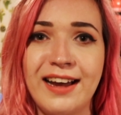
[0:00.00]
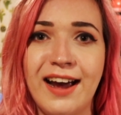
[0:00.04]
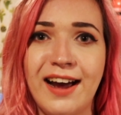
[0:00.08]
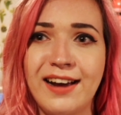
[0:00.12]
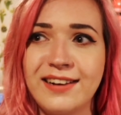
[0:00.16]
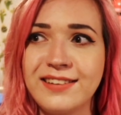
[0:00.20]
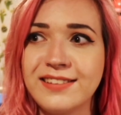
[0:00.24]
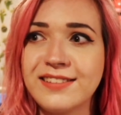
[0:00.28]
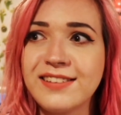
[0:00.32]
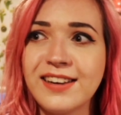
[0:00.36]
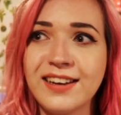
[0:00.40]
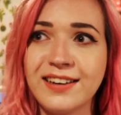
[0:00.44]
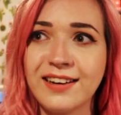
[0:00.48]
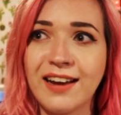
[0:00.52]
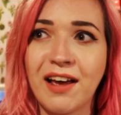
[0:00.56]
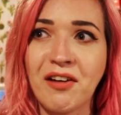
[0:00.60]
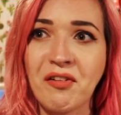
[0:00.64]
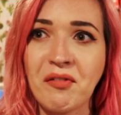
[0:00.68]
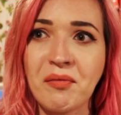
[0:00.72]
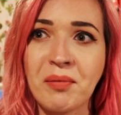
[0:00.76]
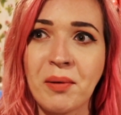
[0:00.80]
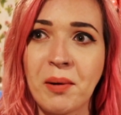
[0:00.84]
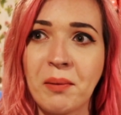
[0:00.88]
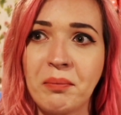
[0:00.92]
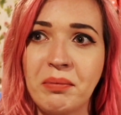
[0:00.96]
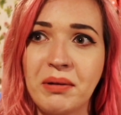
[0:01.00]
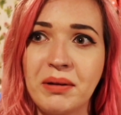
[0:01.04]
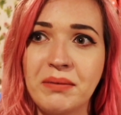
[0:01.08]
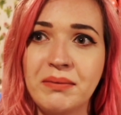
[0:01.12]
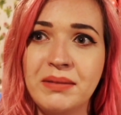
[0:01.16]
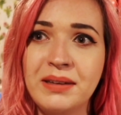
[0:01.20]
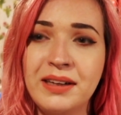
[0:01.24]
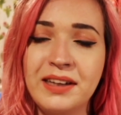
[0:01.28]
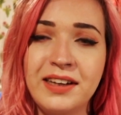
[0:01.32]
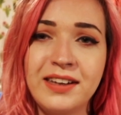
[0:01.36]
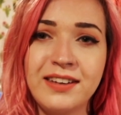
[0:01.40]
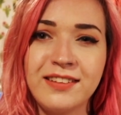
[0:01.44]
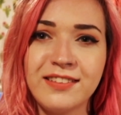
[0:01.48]
I didn't have a problem,
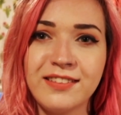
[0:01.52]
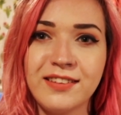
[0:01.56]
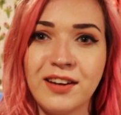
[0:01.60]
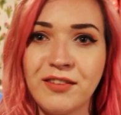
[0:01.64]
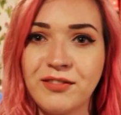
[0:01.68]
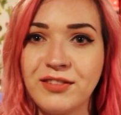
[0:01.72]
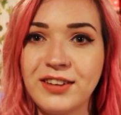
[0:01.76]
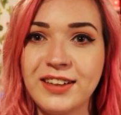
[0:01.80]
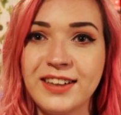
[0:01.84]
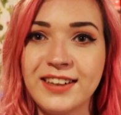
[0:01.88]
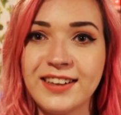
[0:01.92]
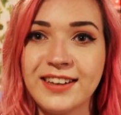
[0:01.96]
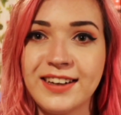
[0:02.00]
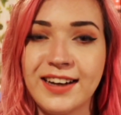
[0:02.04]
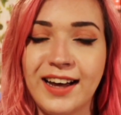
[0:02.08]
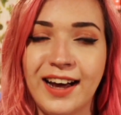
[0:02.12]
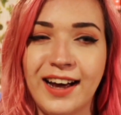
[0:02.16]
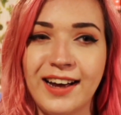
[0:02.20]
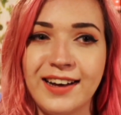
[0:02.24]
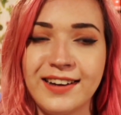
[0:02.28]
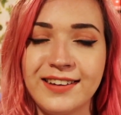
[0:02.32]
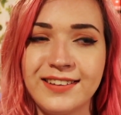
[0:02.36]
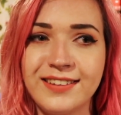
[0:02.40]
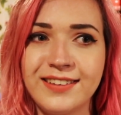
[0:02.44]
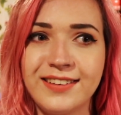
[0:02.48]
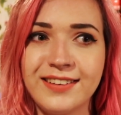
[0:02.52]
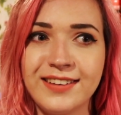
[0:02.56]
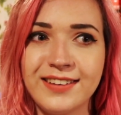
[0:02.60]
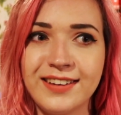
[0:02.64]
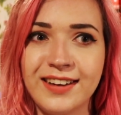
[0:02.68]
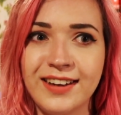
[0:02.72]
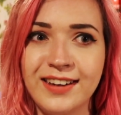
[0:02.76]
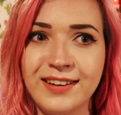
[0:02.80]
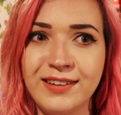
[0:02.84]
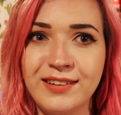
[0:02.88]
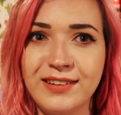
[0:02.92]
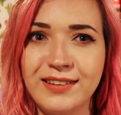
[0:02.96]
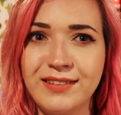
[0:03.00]
loved it, and
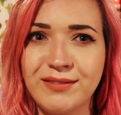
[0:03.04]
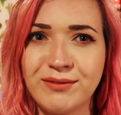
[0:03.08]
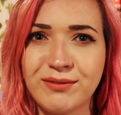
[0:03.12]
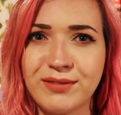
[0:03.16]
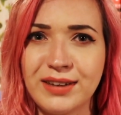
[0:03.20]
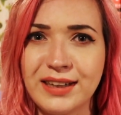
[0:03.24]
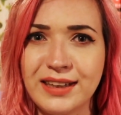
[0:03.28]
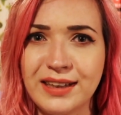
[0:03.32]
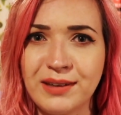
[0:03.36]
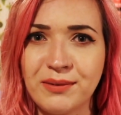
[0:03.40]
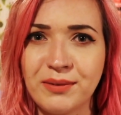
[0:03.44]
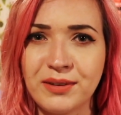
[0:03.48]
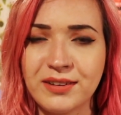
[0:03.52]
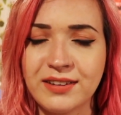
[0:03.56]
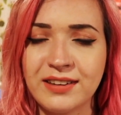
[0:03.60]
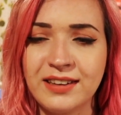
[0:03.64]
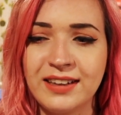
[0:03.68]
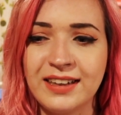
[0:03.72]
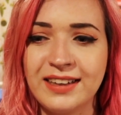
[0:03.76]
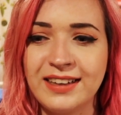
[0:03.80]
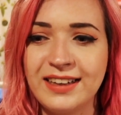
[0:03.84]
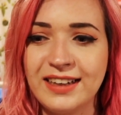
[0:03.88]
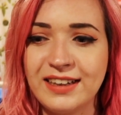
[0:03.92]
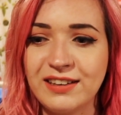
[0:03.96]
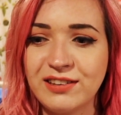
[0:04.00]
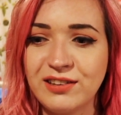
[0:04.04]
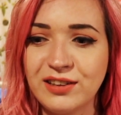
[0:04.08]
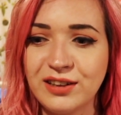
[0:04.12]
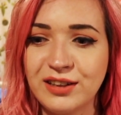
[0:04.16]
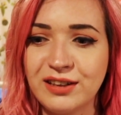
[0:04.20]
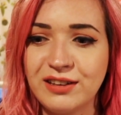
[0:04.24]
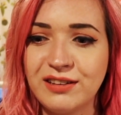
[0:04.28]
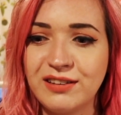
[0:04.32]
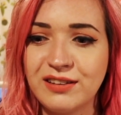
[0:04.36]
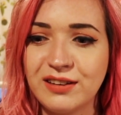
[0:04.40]
it really wasn't an issue.